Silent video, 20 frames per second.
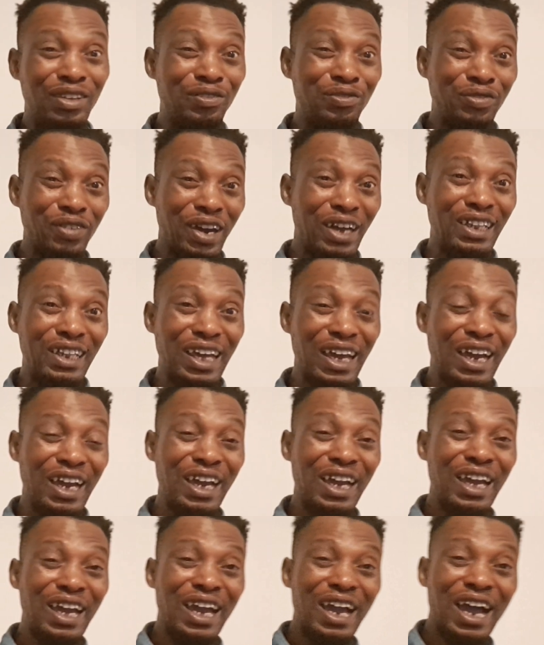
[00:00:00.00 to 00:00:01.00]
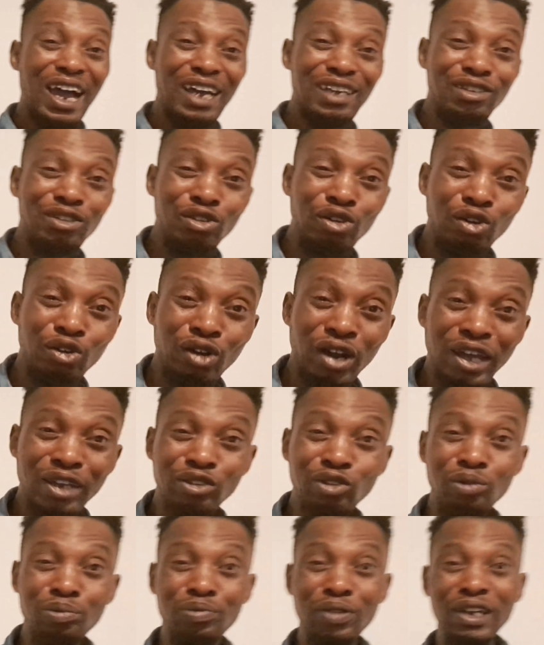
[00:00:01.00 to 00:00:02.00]
The father has no
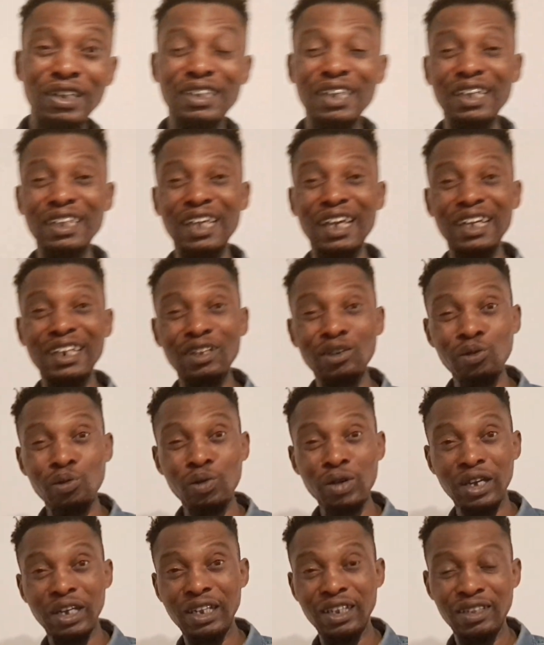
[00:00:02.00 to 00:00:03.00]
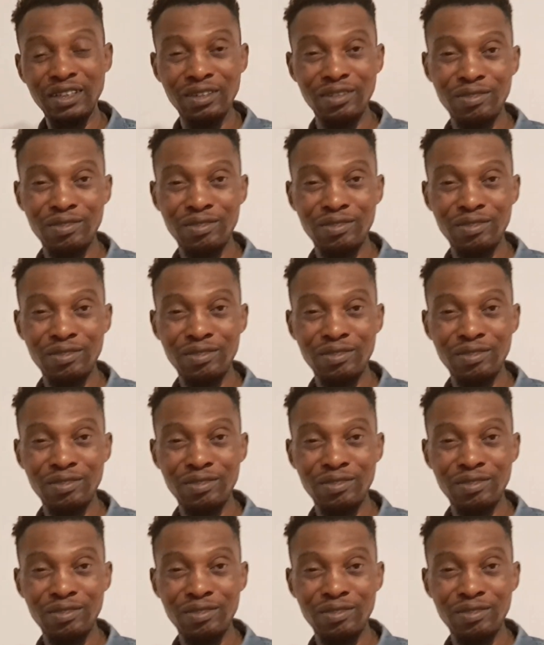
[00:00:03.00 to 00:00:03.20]
right to present any will